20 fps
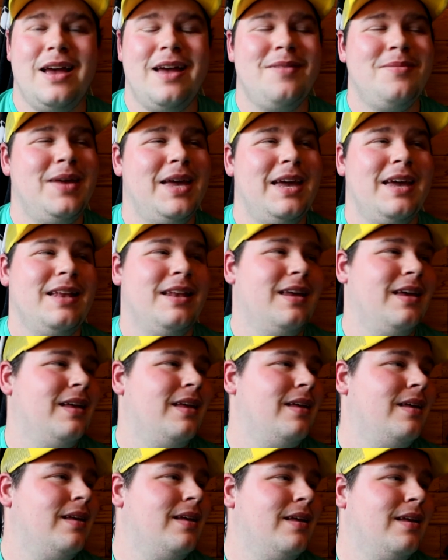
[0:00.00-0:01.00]
I mean,
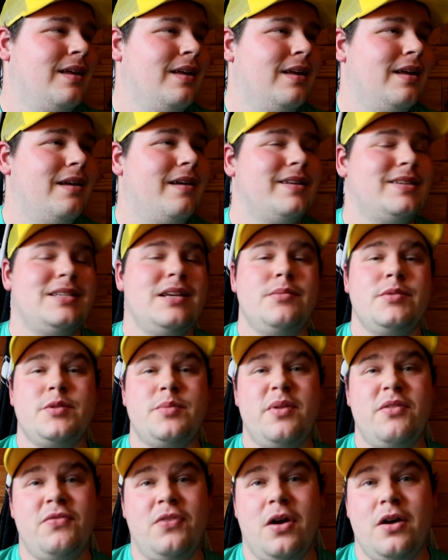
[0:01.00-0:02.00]
that seems
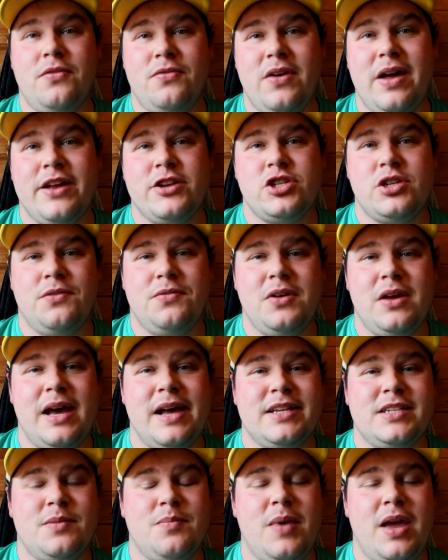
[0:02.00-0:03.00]
a bit far-fetched if you
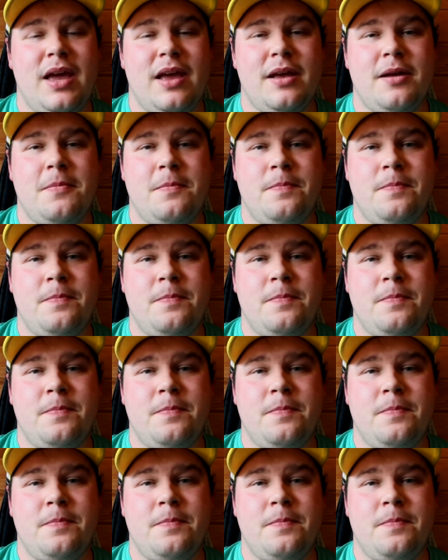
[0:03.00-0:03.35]
ask me.